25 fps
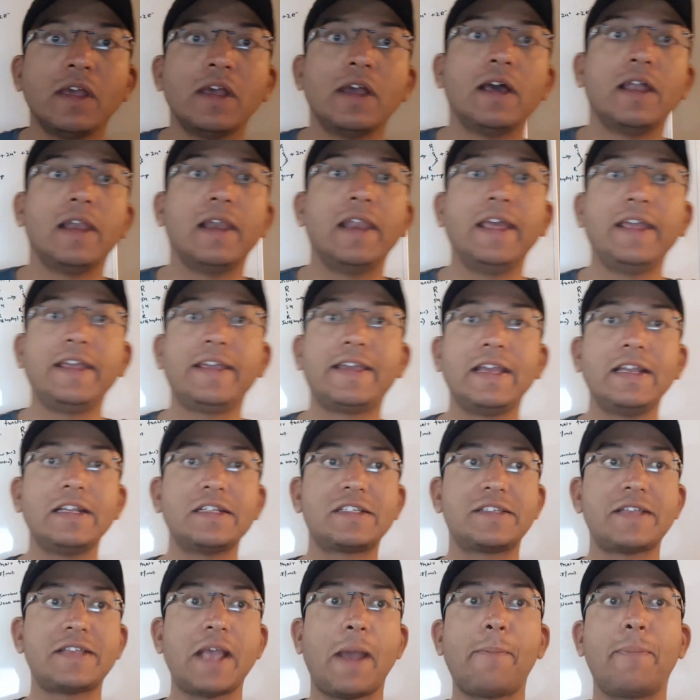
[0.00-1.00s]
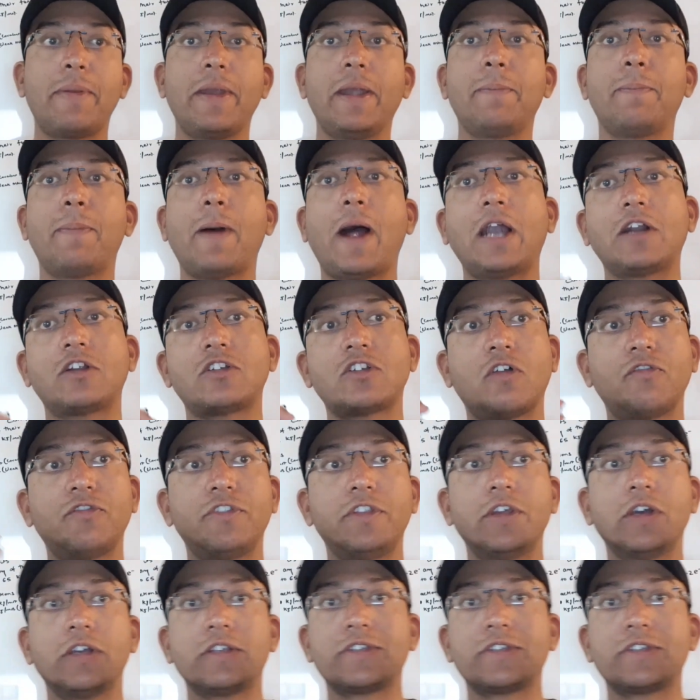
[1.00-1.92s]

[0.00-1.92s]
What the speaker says: linking separate parts of the